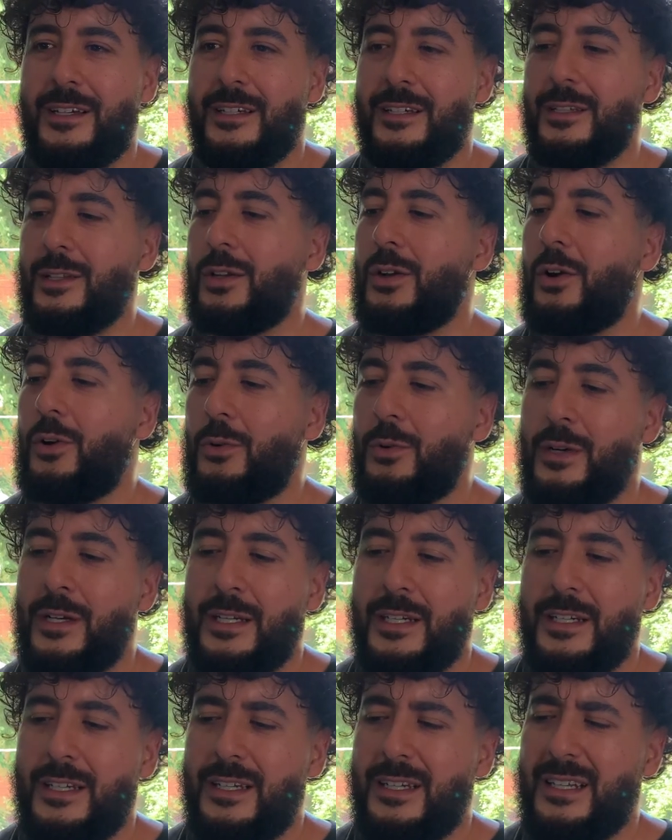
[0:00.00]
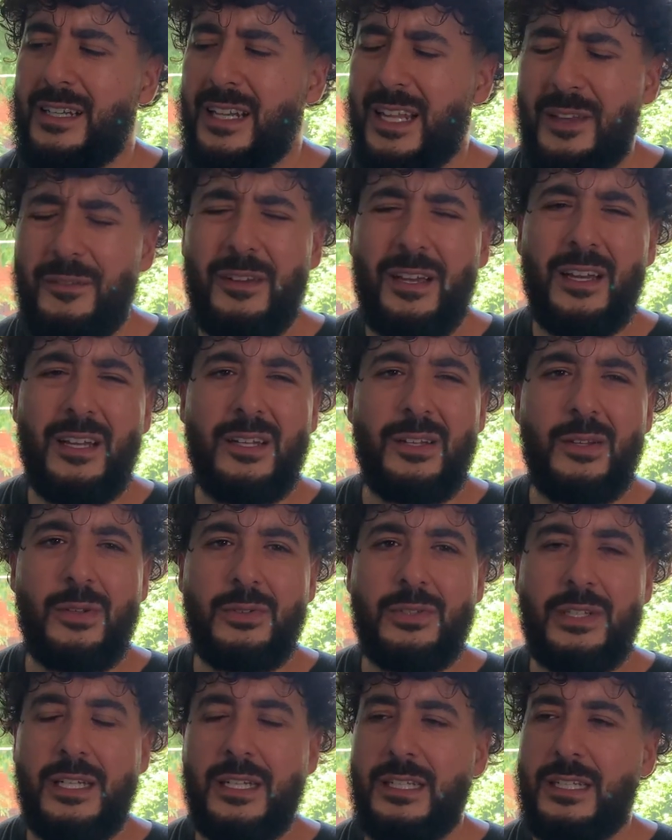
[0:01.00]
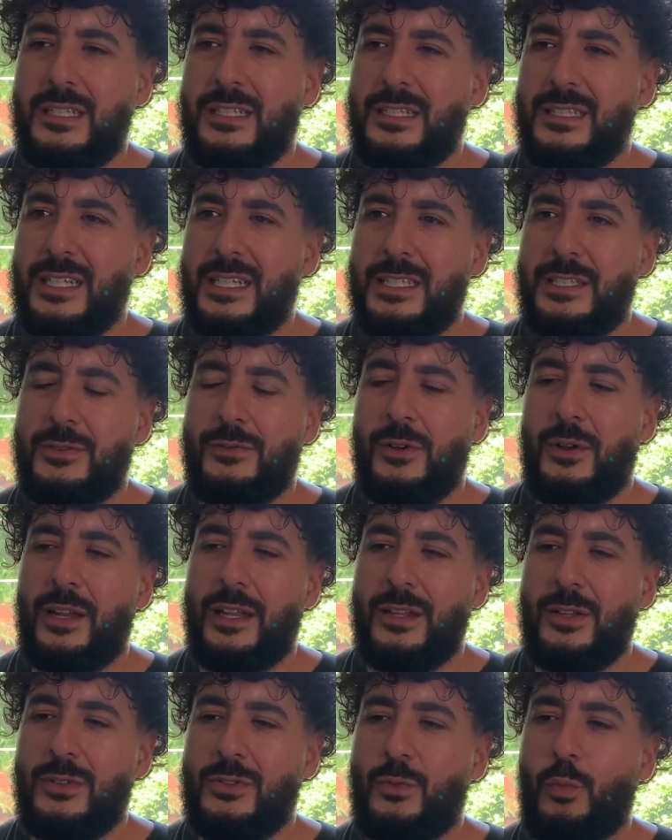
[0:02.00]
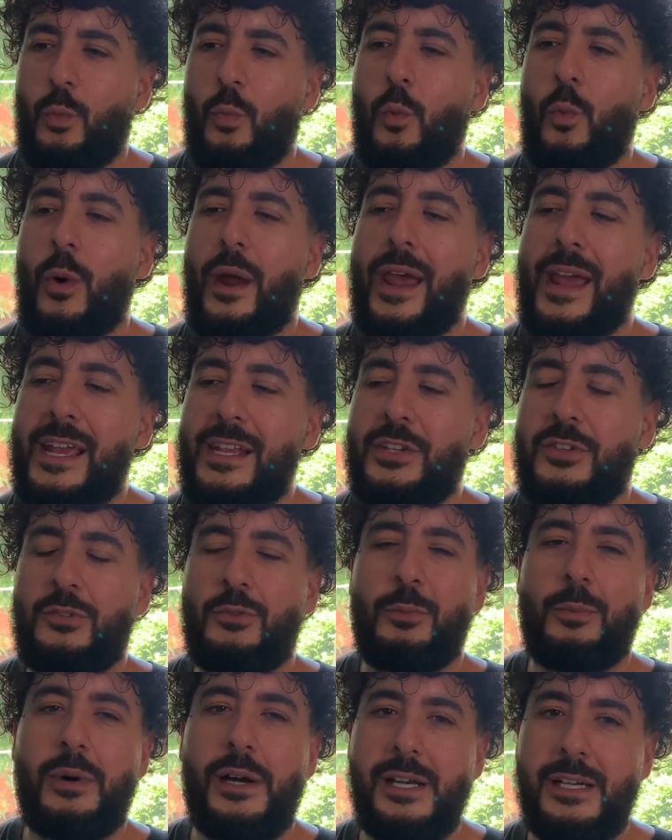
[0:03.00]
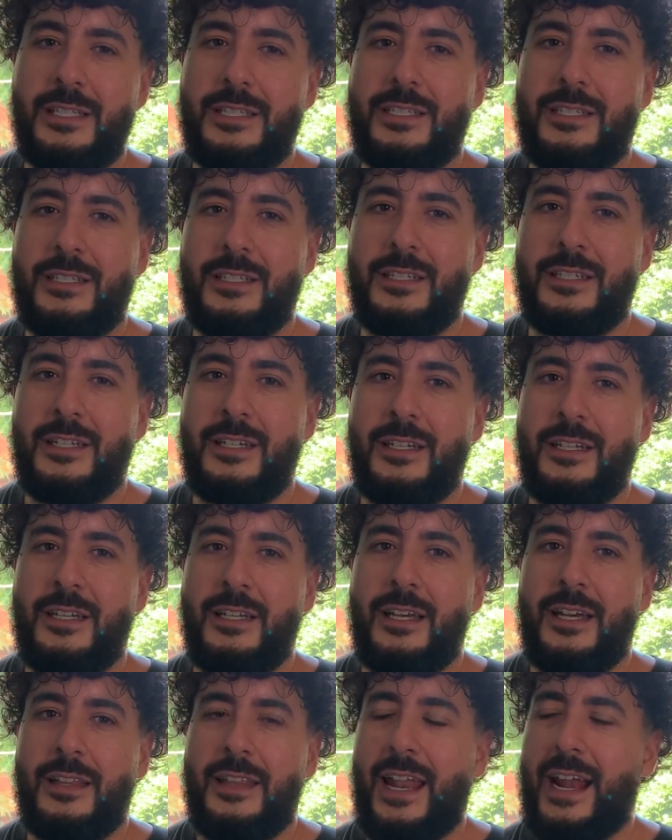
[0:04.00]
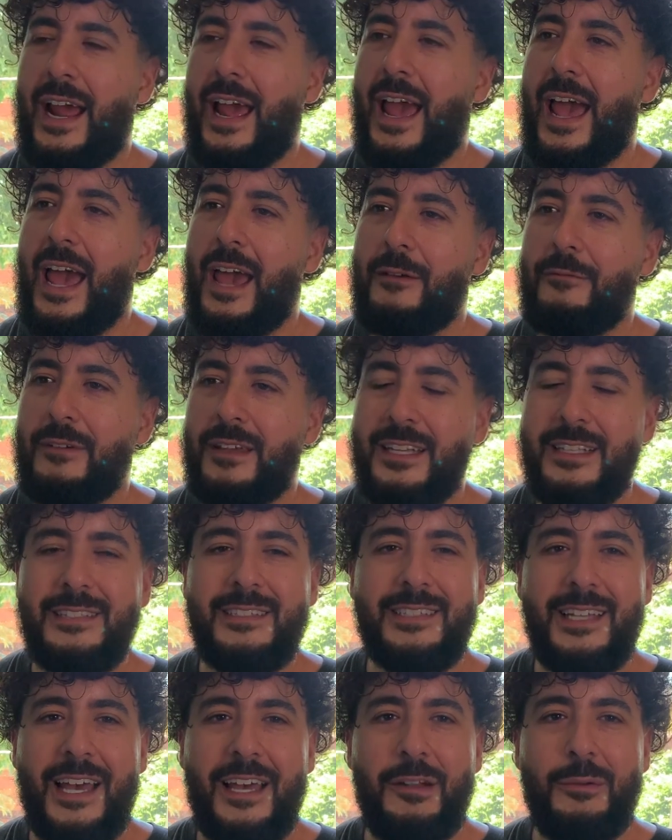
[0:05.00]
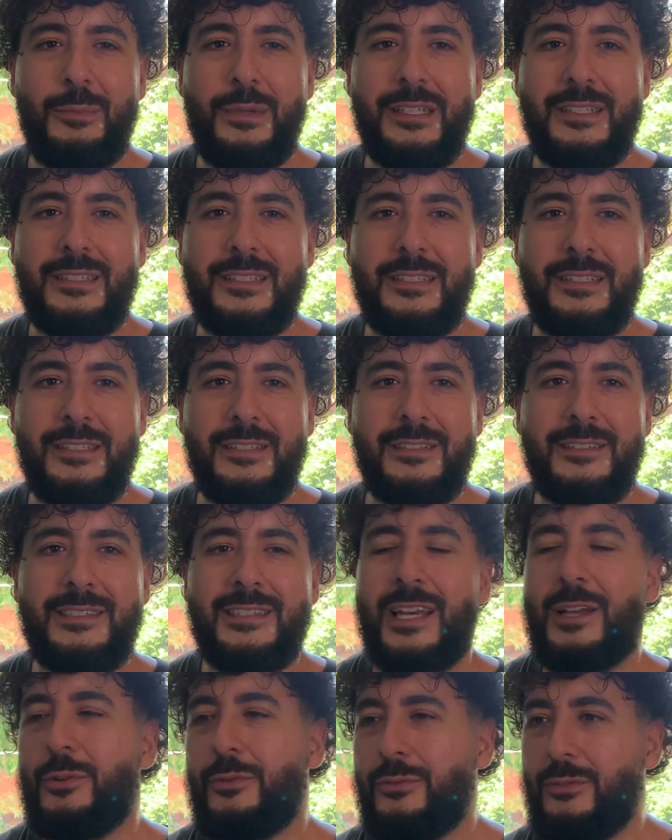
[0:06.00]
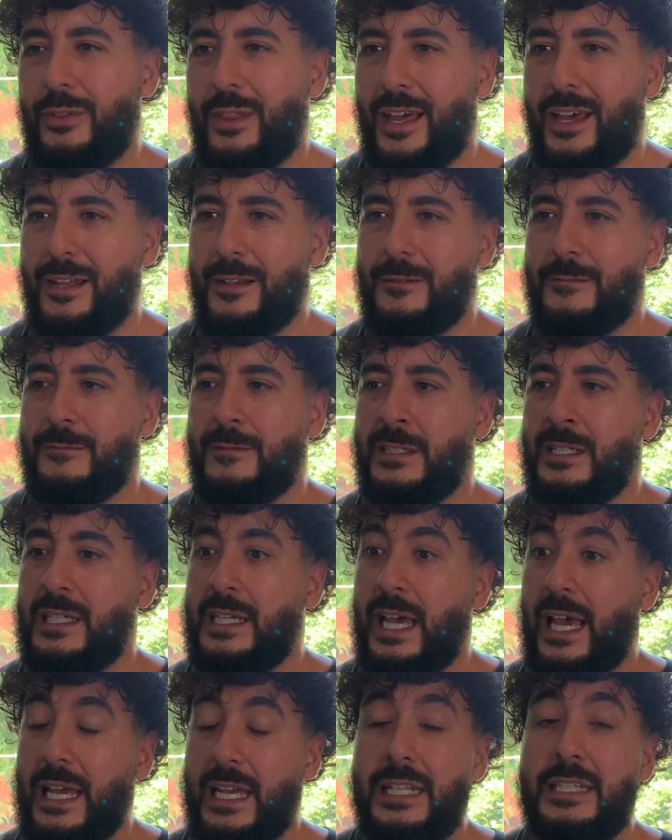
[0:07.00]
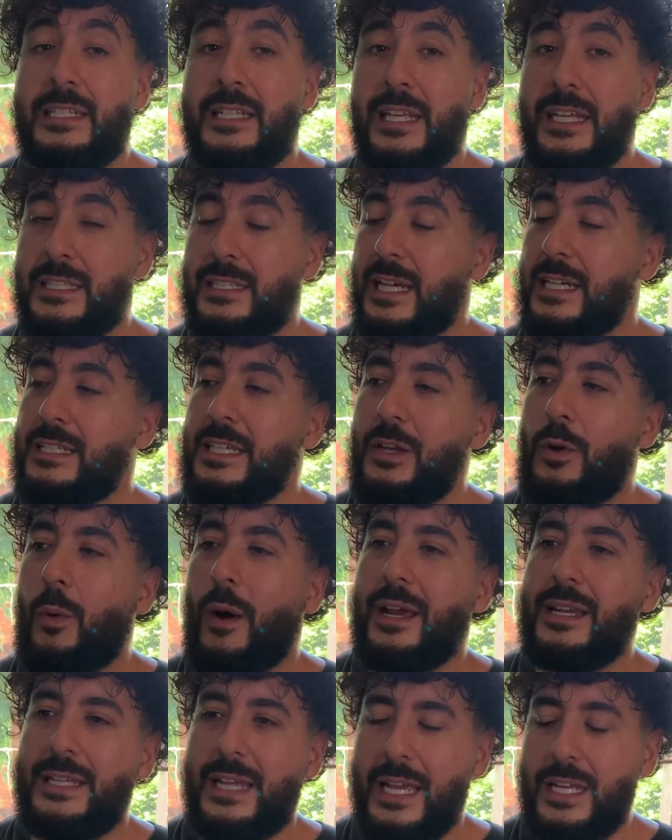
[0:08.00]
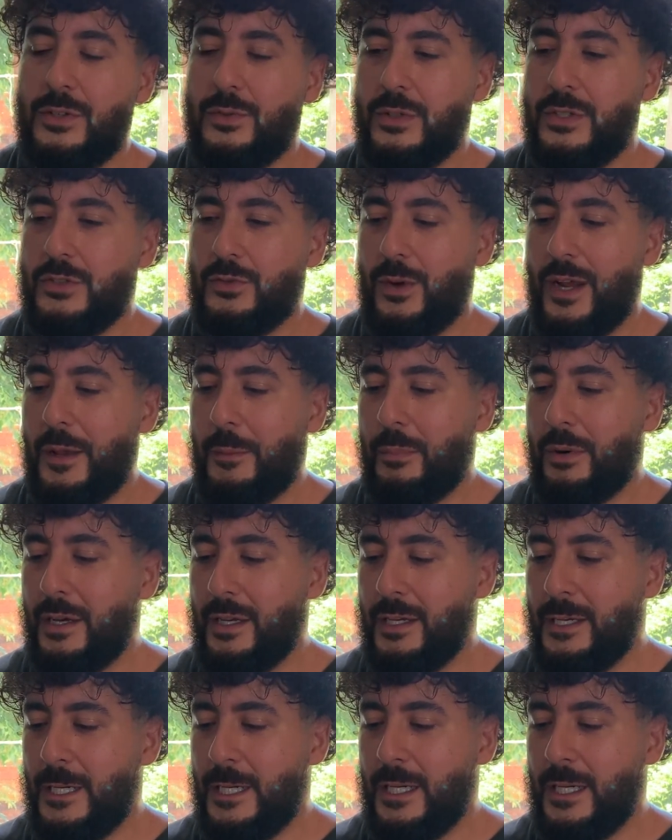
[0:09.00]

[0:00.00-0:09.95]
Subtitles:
you know, living under those conditions. I just felt like there's way too much that I have inside of me to just settle for that. And it's actually quite dangerous, right? But